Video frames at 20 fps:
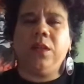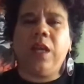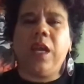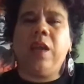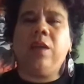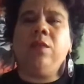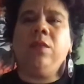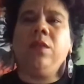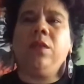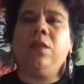
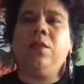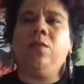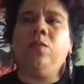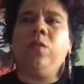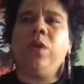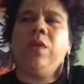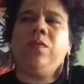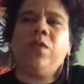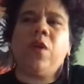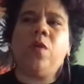And
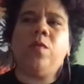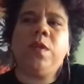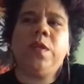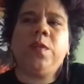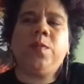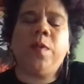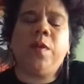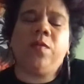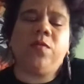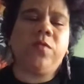we've always
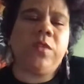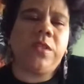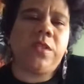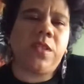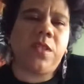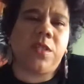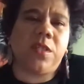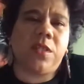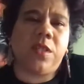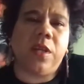been
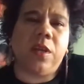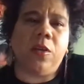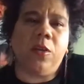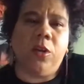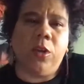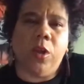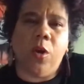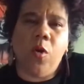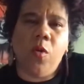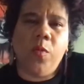resisting
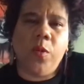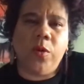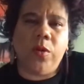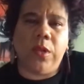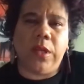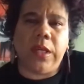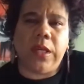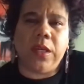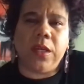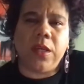
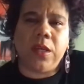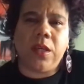globally.